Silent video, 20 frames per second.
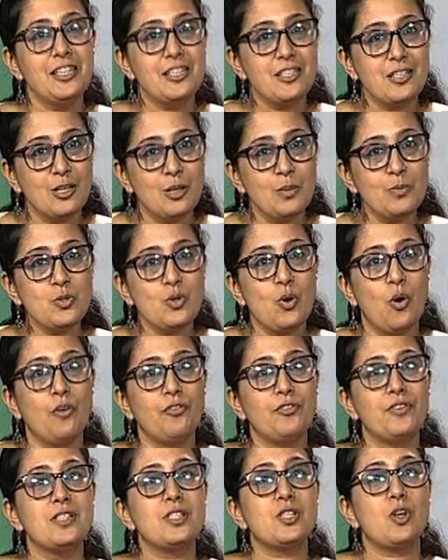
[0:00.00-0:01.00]
in terms
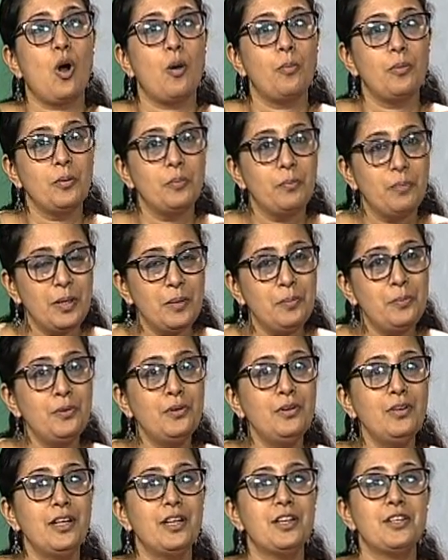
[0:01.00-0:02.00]
of its common
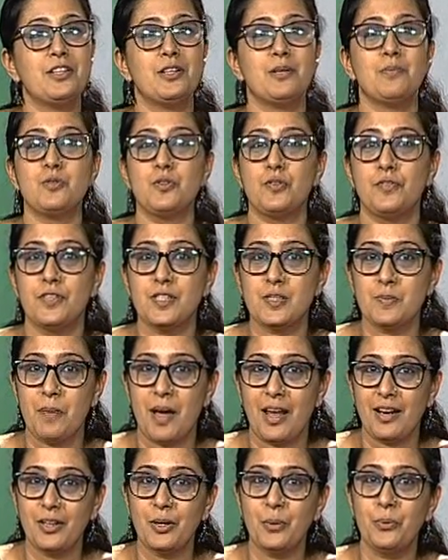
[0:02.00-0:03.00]
people, in terms of its
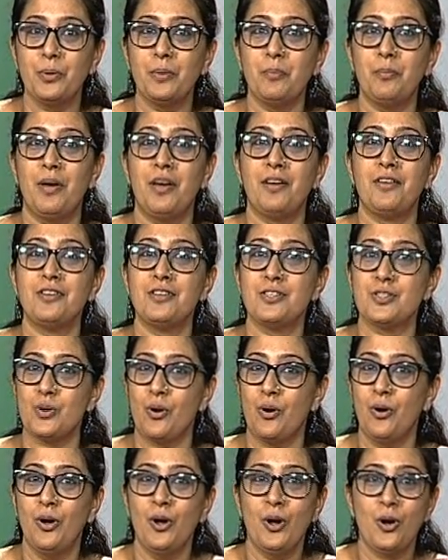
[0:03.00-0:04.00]
palanquin
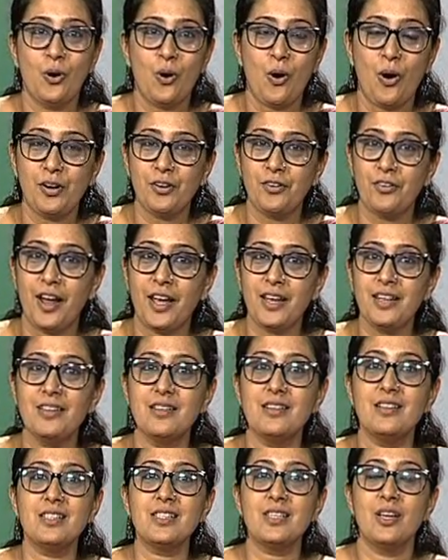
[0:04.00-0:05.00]
bearers or corn
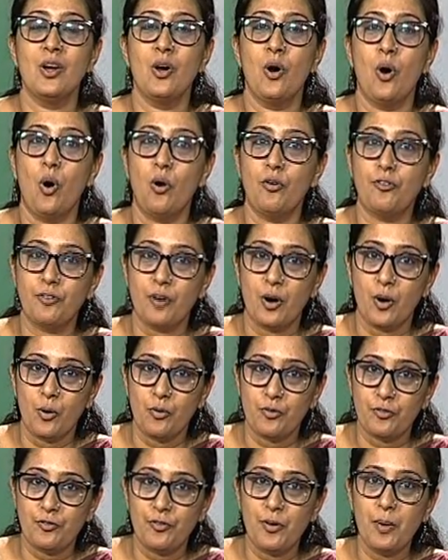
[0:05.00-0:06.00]
grinders, of,
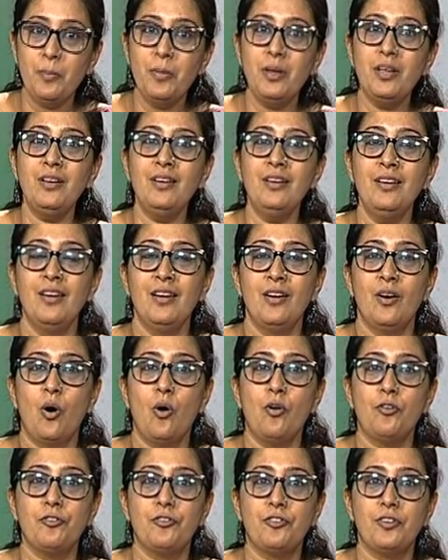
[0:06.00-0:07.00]
of women,
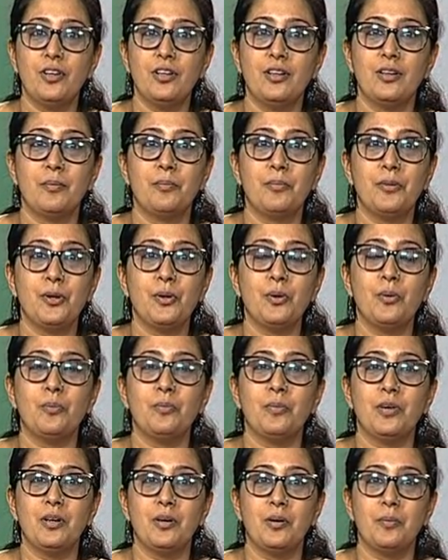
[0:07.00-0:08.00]
of uh, you
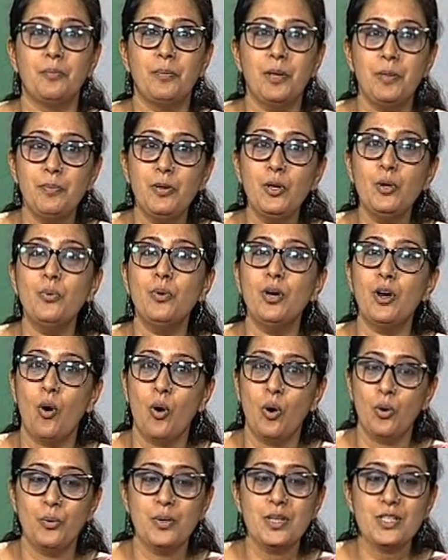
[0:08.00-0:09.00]
know uh, people who were
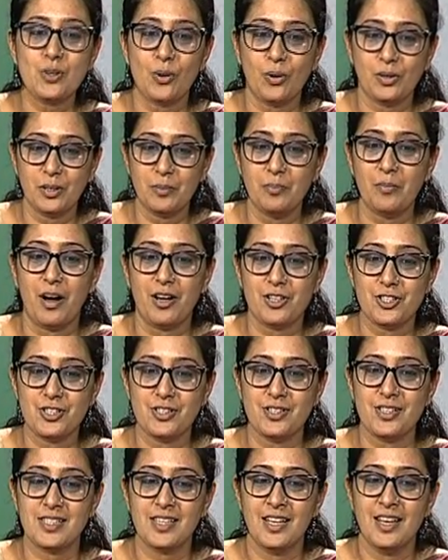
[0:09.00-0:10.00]
always on the
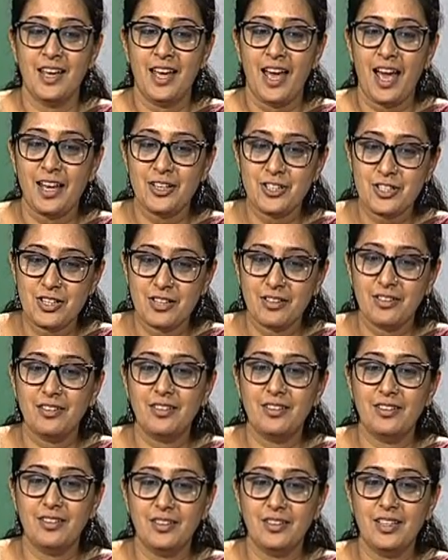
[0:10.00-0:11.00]
margins and
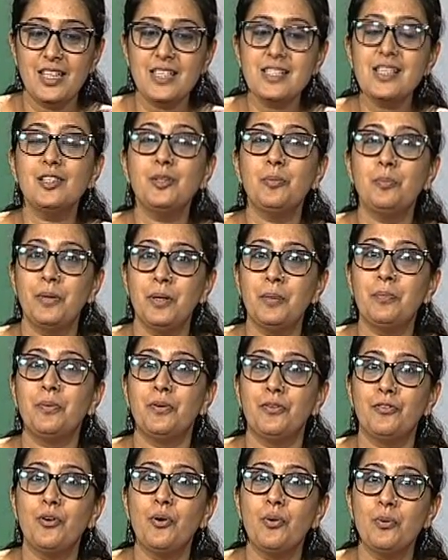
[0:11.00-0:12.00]
these are the
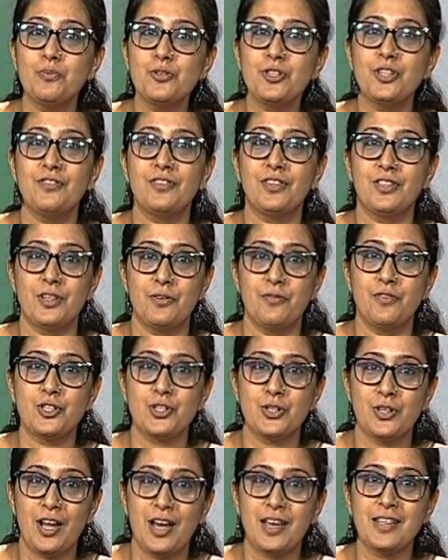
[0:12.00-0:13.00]
people for whom she
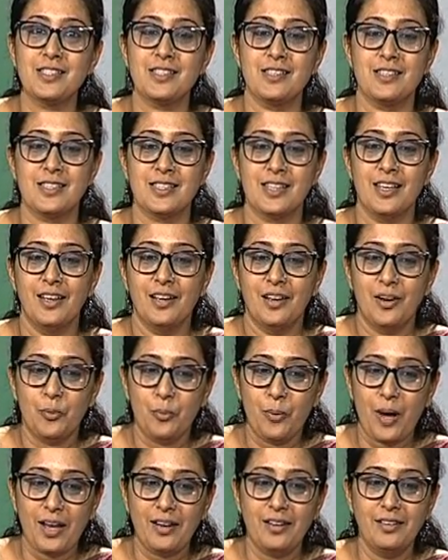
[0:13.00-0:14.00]
visualizes
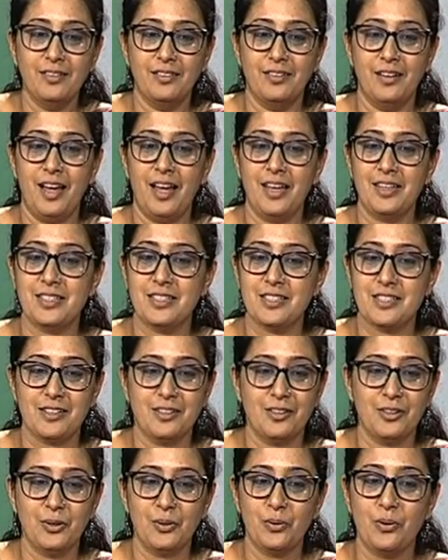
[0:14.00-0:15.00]
valor and
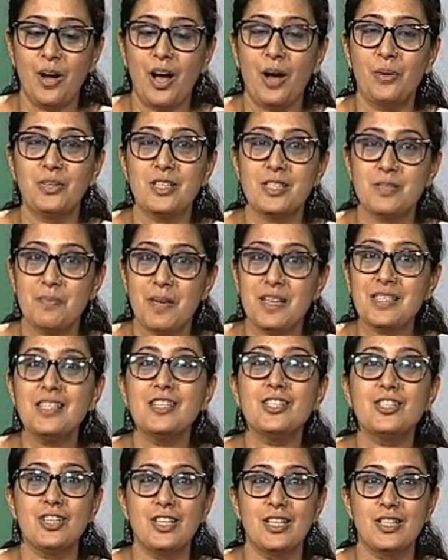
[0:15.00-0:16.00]
uh, you know how this
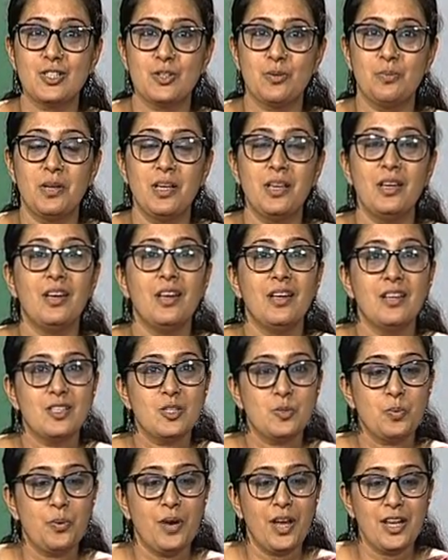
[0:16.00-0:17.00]
message needs to be
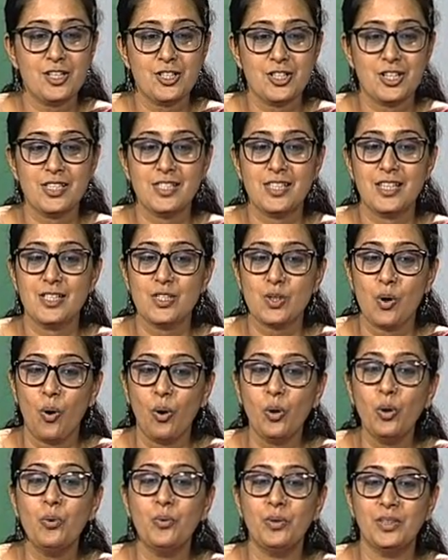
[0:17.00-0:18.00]
spread she says
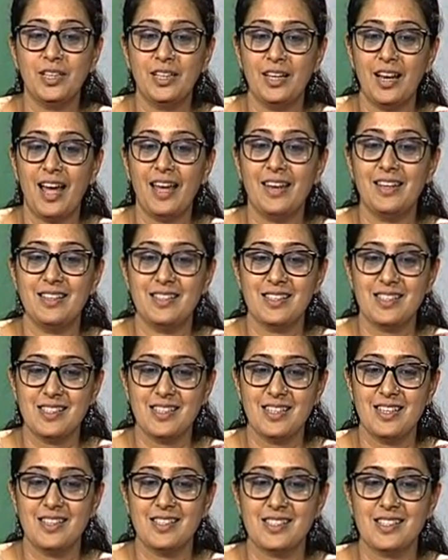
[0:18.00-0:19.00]
all over the land and
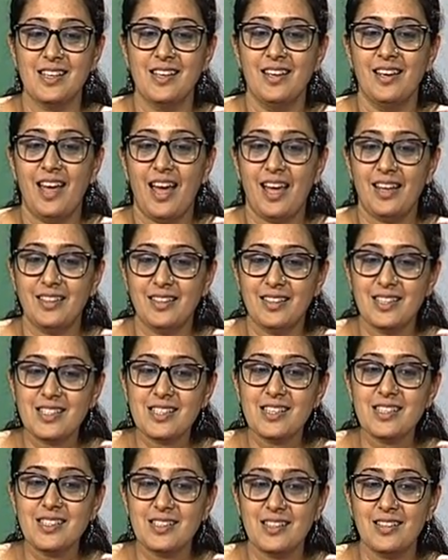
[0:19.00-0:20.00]
seas and
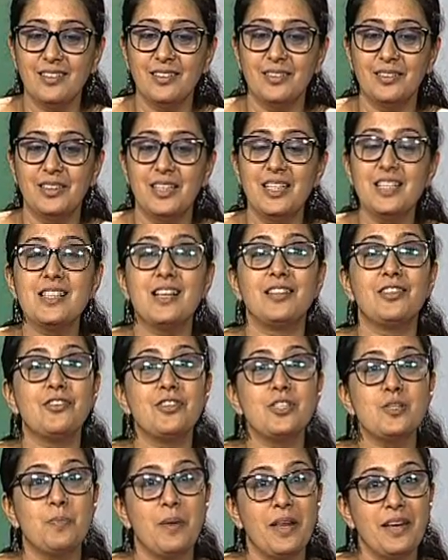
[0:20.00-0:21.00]
this is the these are
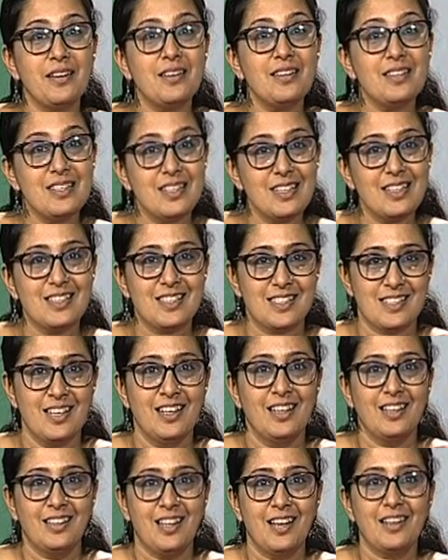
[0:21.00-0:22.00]
the resplendent deeds
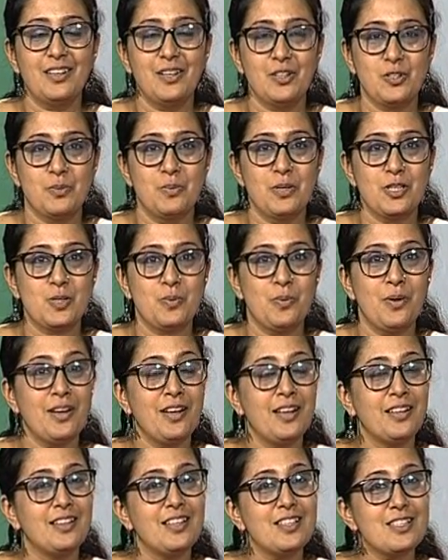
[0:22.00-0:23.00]
that need to be
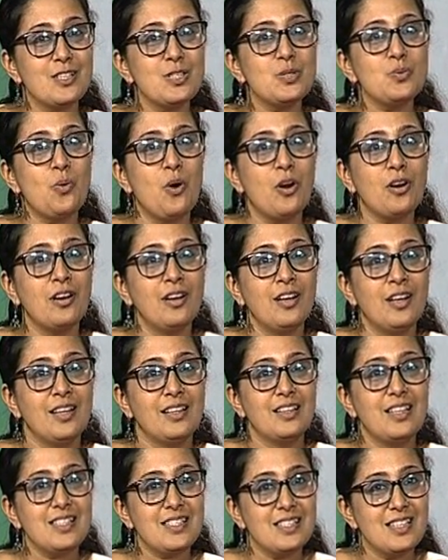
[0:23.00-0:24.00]
spread and this is what
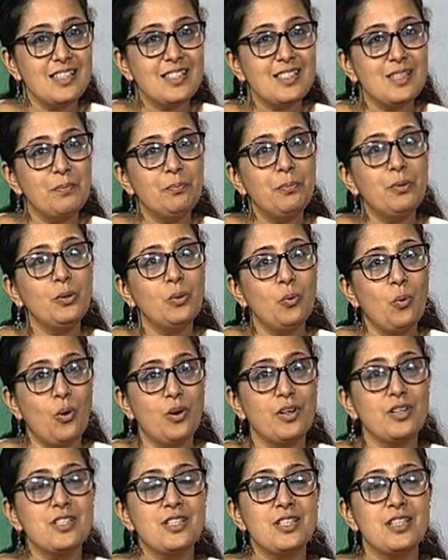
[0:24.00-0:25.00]
this this simple
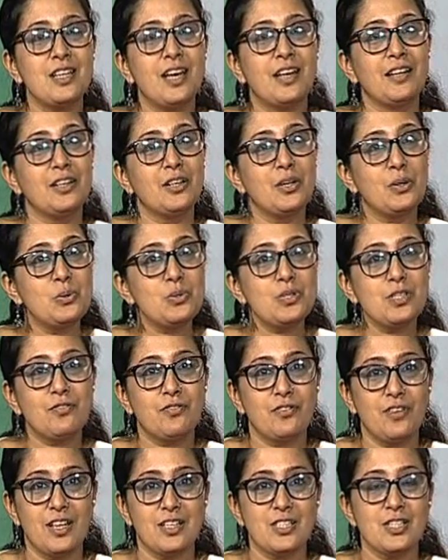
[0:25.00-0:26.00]
quality and
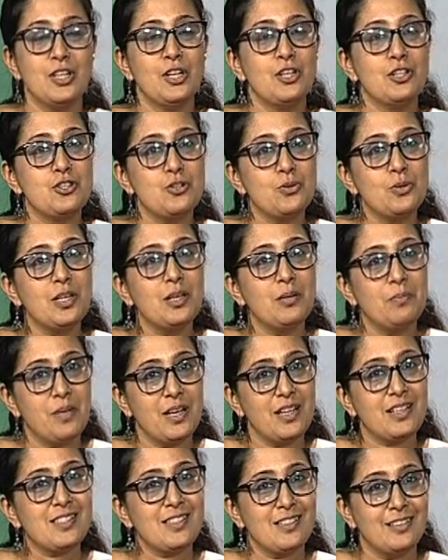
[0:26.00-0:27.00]
inclusiveness truly
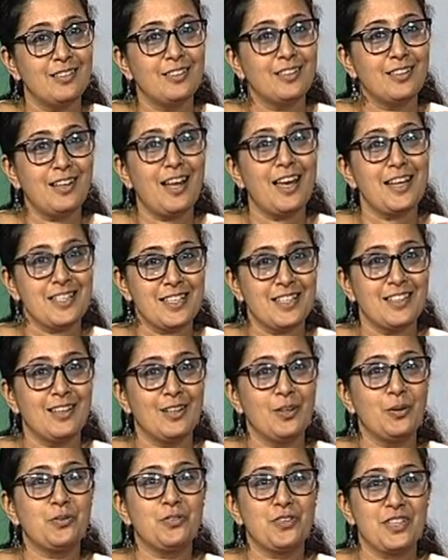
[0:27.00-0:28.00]
makes her the
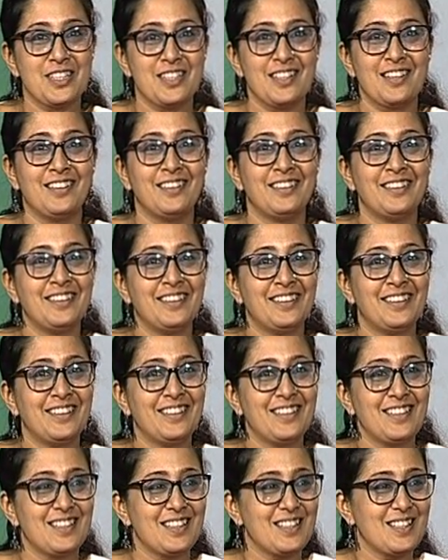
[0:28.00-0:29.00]
nightingale of india
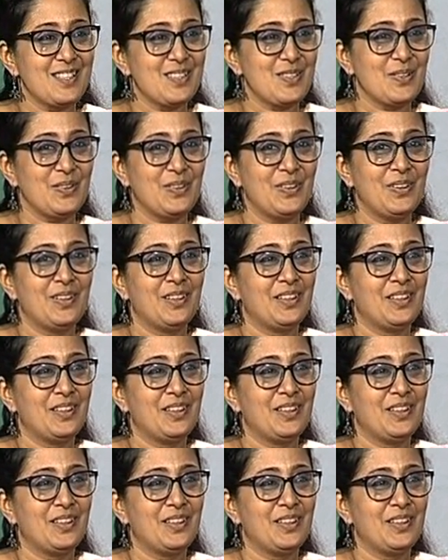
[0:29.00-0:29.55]
so.